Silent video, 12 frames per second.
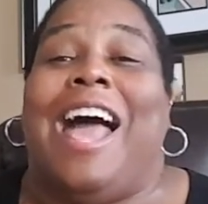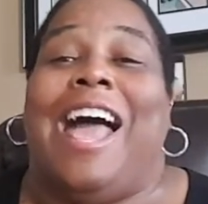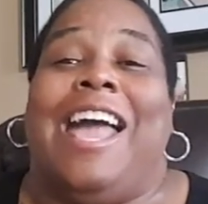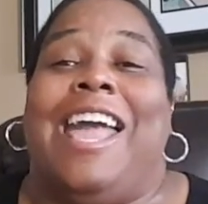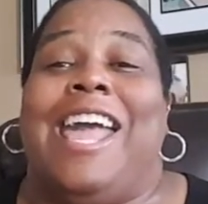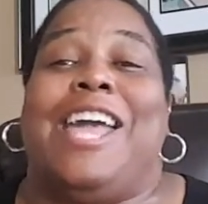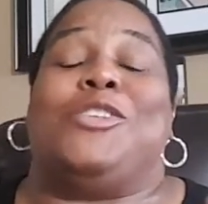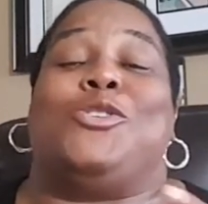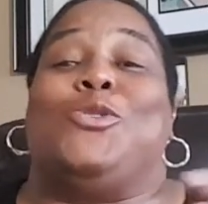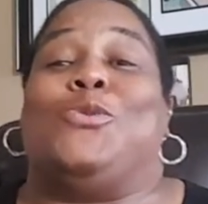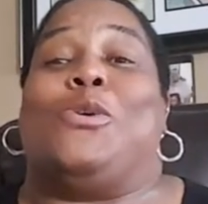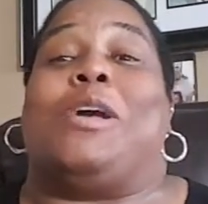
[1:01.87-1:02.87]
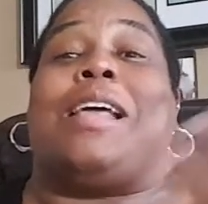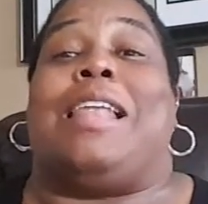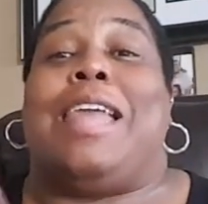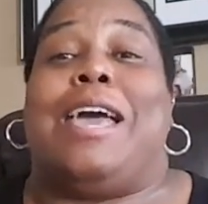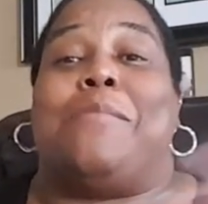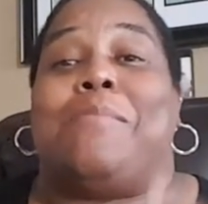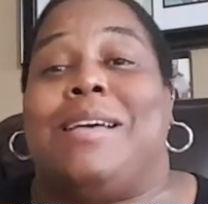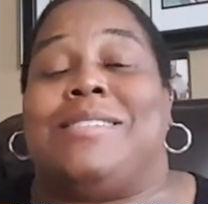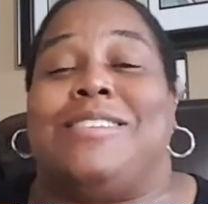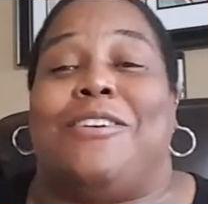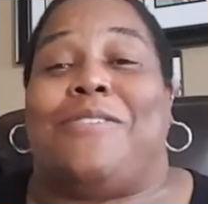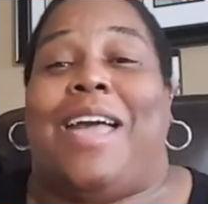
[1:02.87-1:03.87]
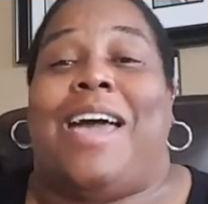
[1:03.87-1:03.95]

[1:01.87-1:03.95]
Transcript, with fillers: I had to climb myself